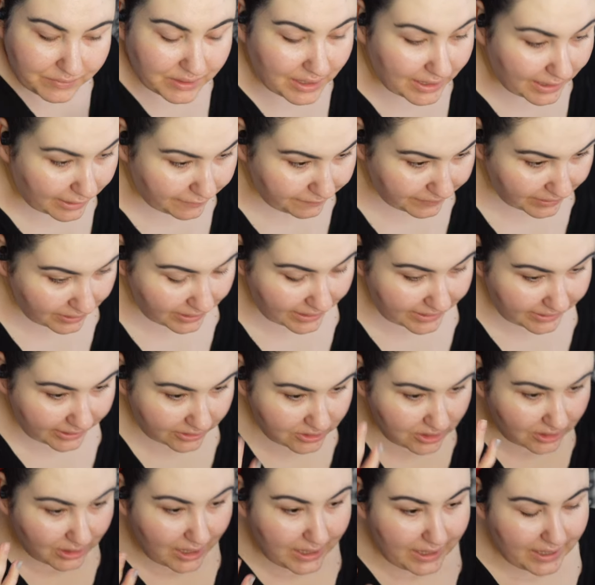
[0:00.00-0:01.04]
And I feel like there's
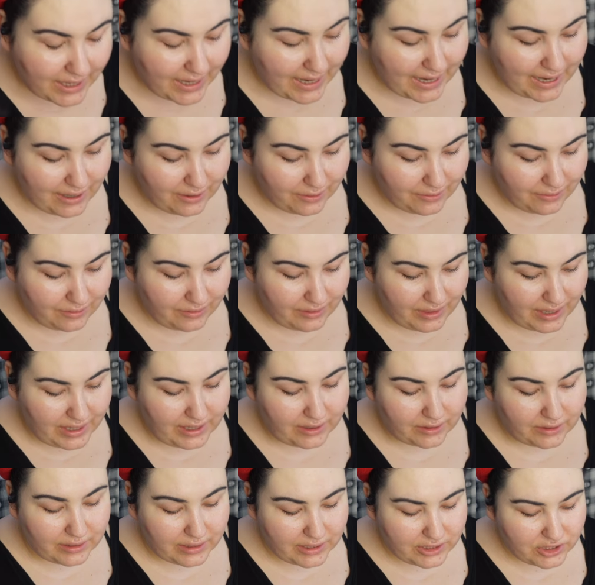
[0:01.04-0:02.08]
a lot of hair
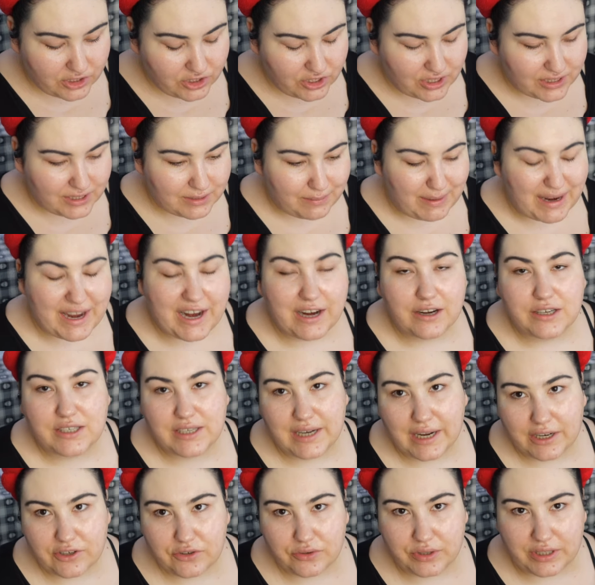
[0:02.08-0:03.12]
there. It's just my hair is
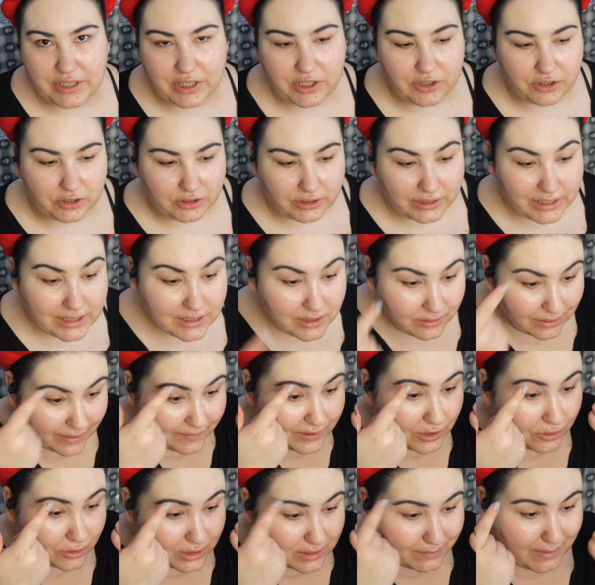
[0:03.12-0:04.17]
naturally curly, so I've
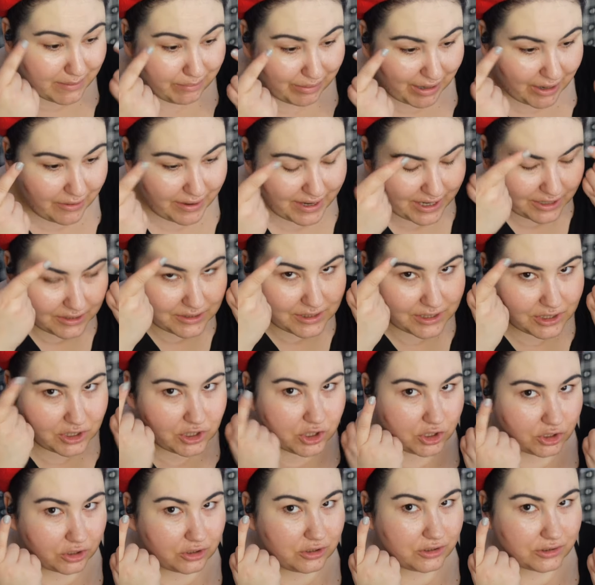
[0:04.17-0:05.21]
noticed my brow hairs
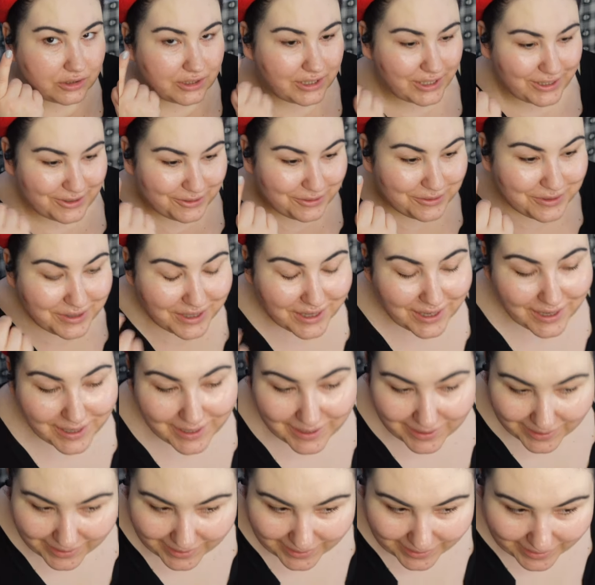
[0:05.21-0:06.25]
curl too.
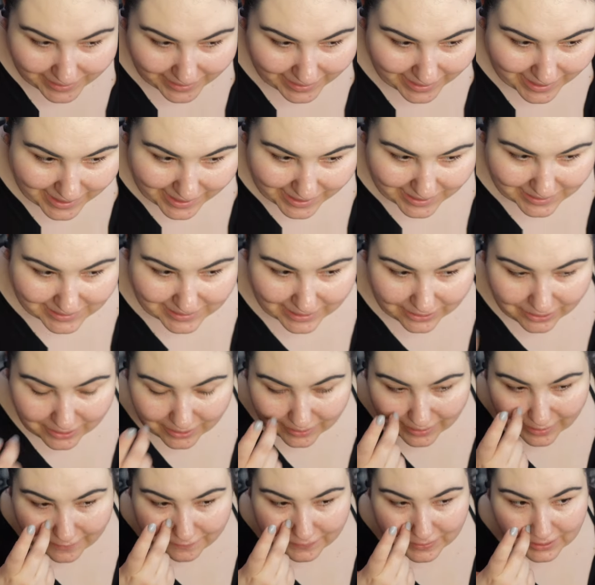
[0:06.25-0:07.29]
And I don't know,
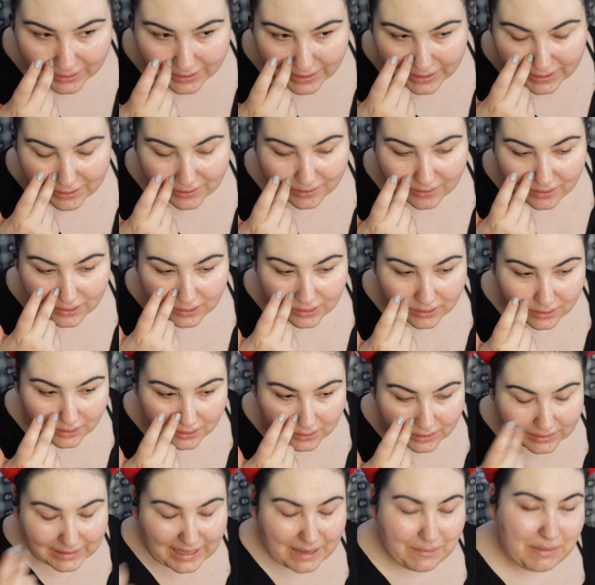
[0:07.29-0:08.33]
I feel like
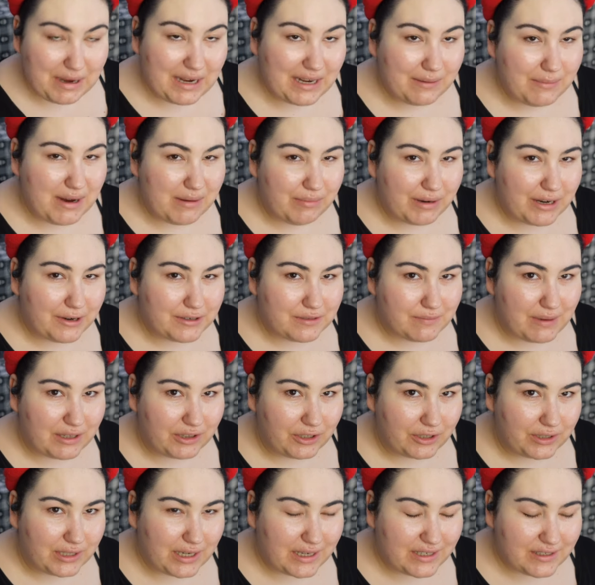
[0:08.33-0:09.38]
laminating my brows might
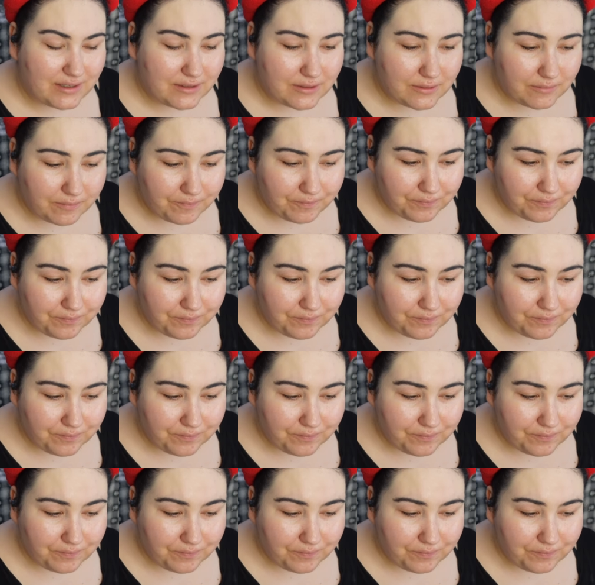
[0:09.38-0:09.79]
look nice.